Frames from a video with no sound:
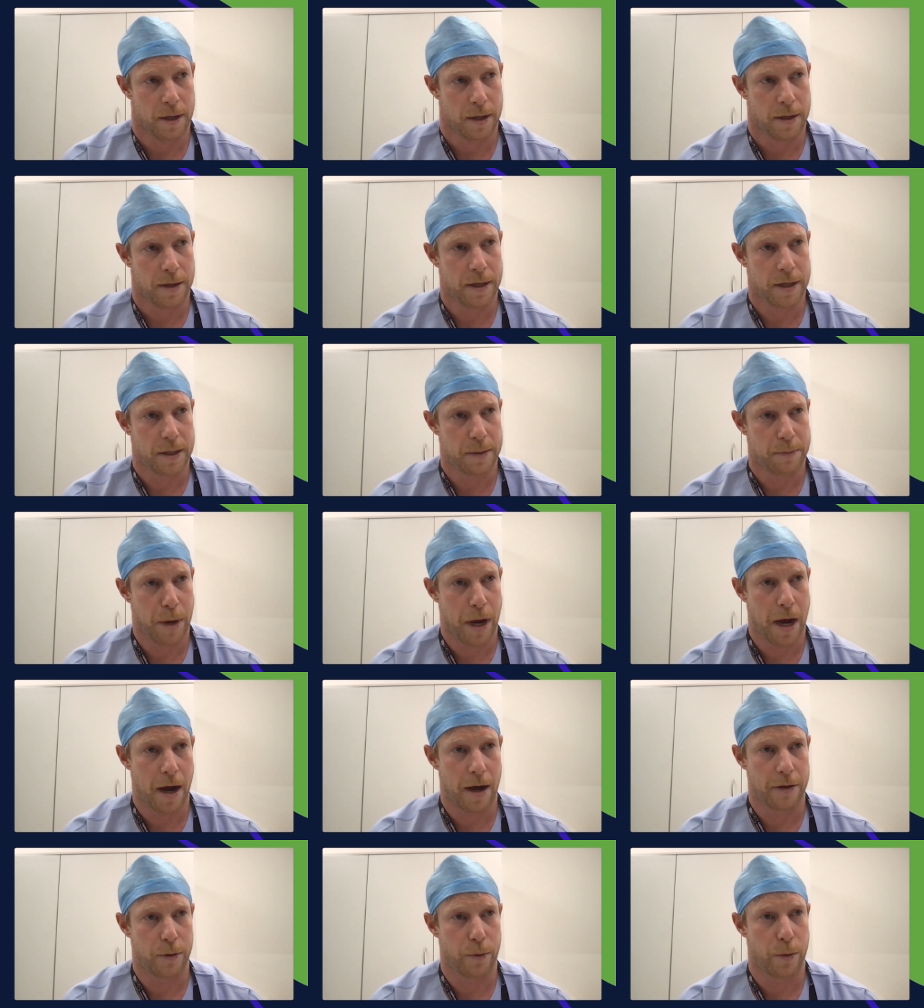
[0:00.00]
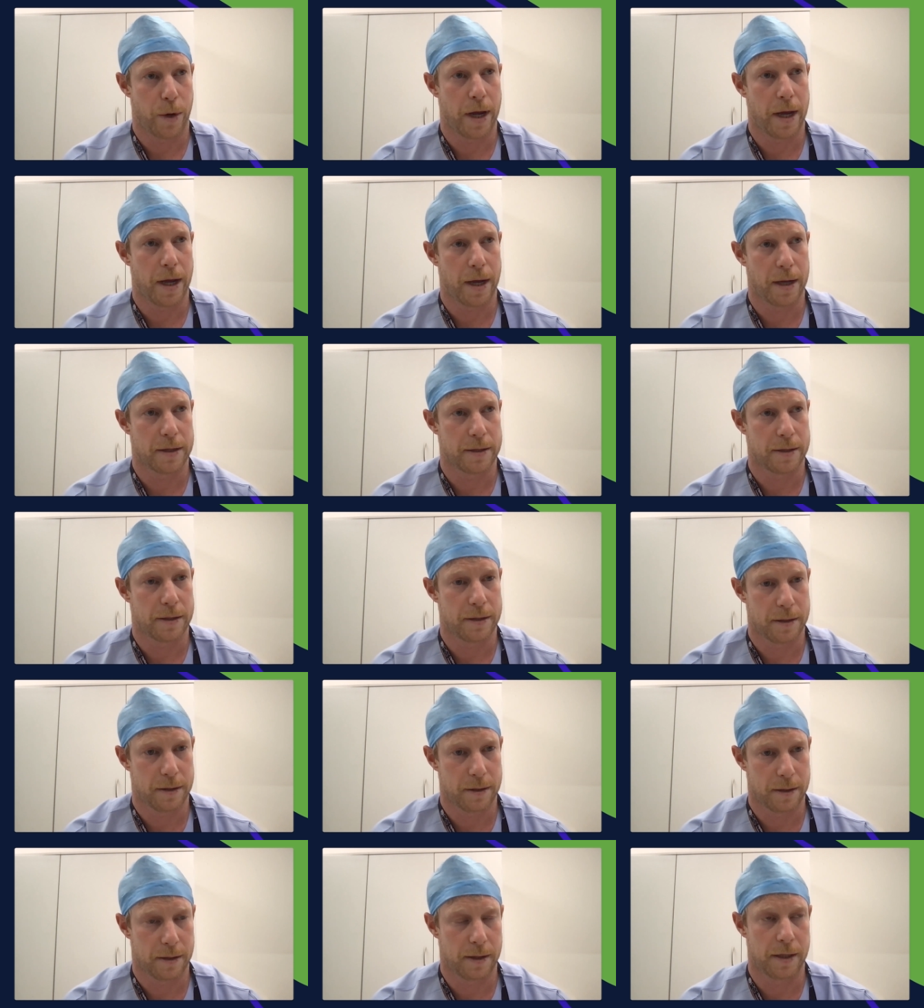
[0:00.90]
This pathway
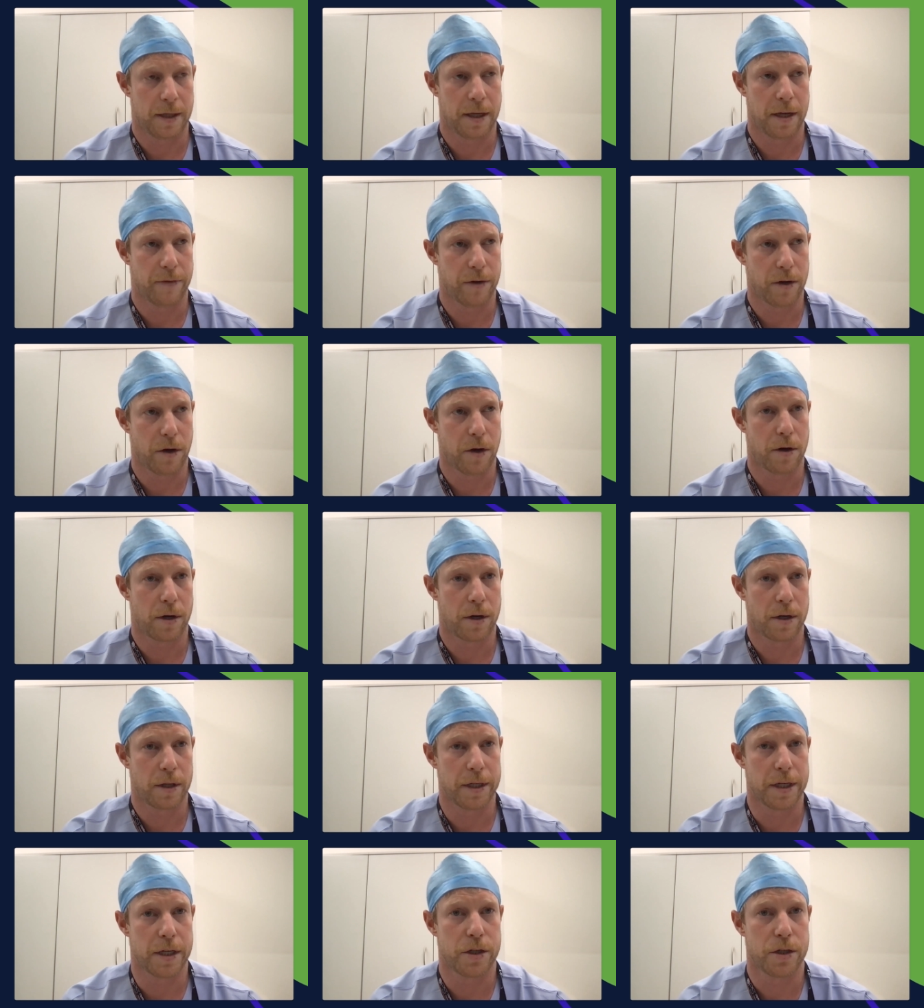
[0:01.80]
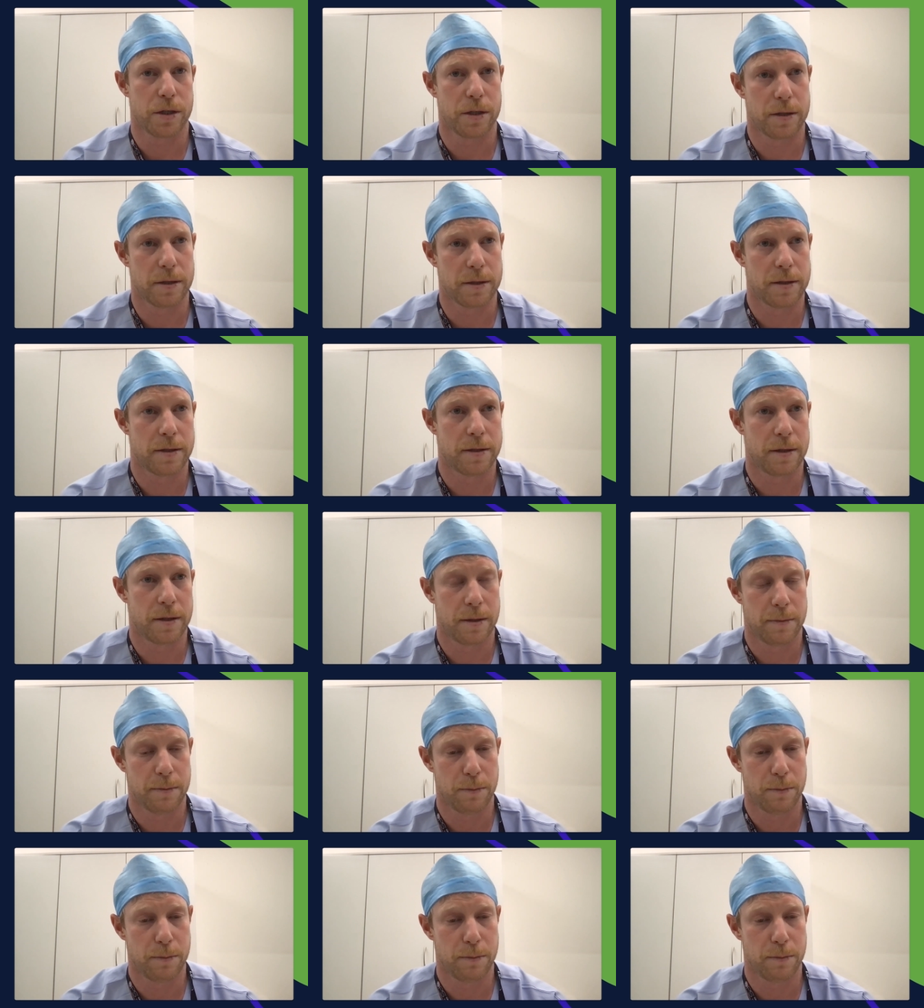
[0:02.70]
has given our clinicians